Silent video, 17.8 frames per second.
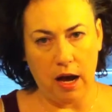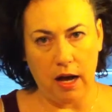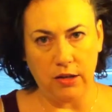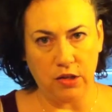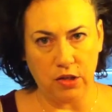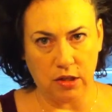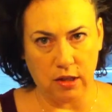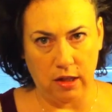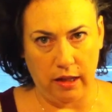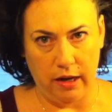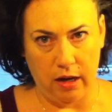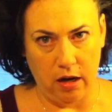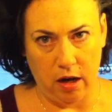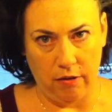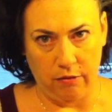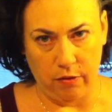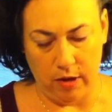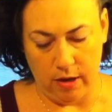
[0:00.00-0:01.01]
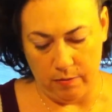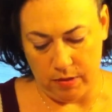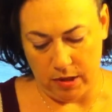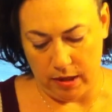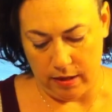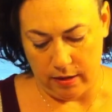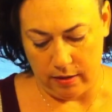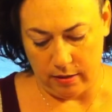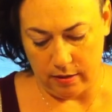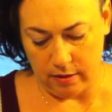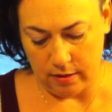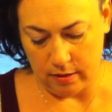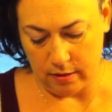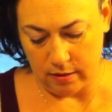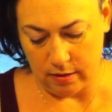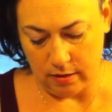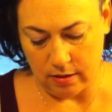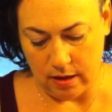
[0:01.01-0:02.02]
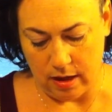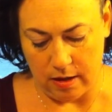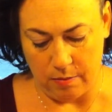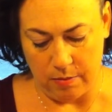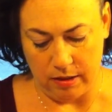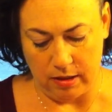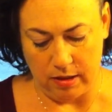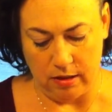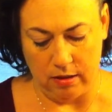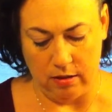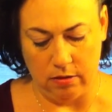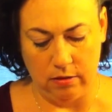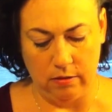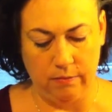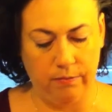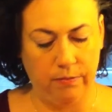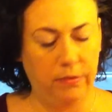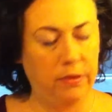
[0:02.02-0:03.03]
I just clean it off when I'm done. It's not a big deal.